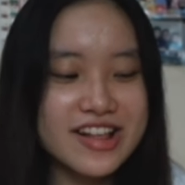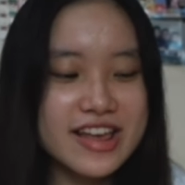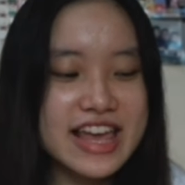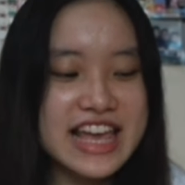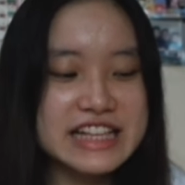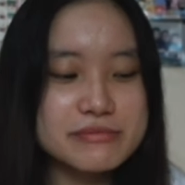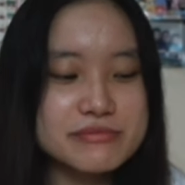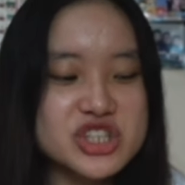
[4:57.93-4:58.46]

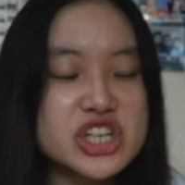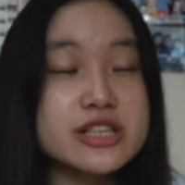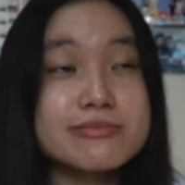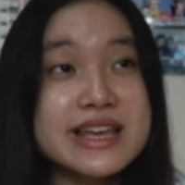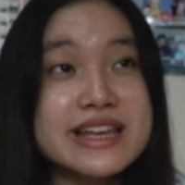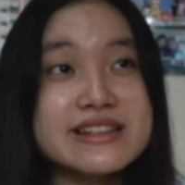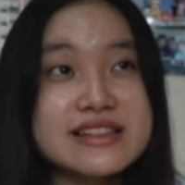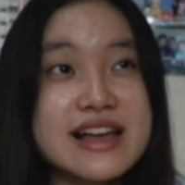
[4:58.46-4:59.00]
it just
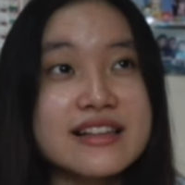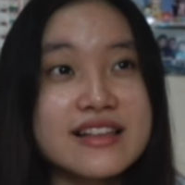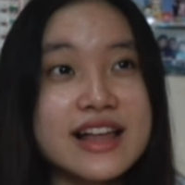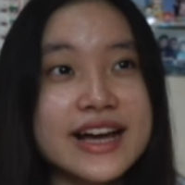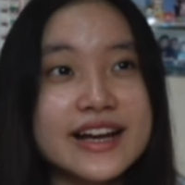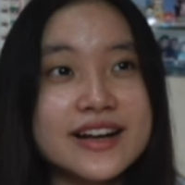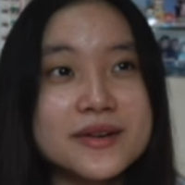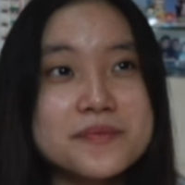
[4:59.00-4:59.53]
means that
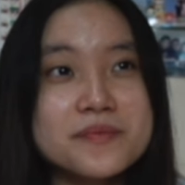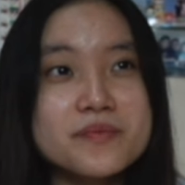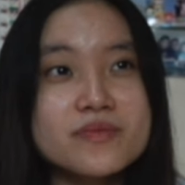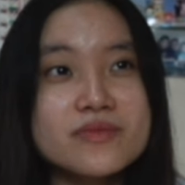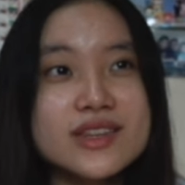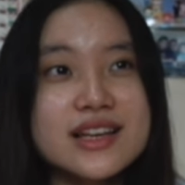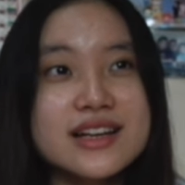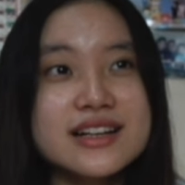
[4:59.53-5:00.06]
like
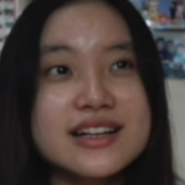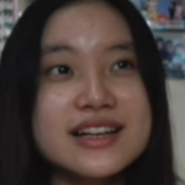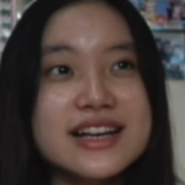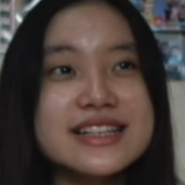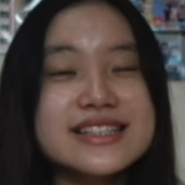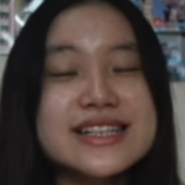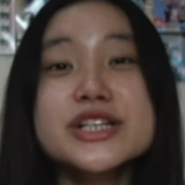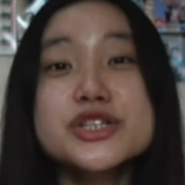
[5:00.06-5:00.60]

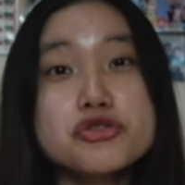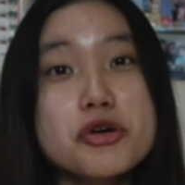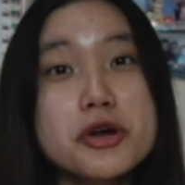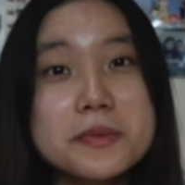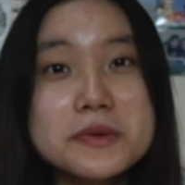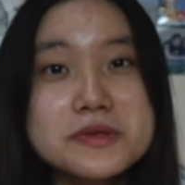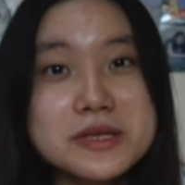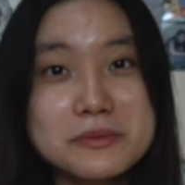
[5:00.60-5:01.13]
it's an
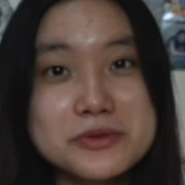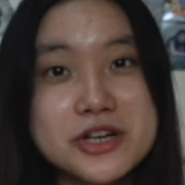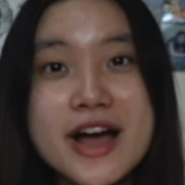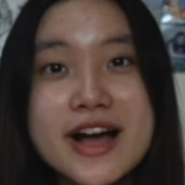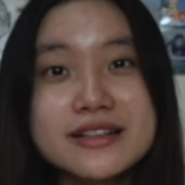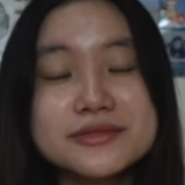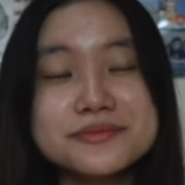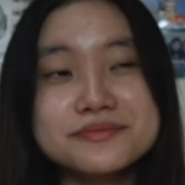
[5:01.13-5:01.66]
enjoyable subject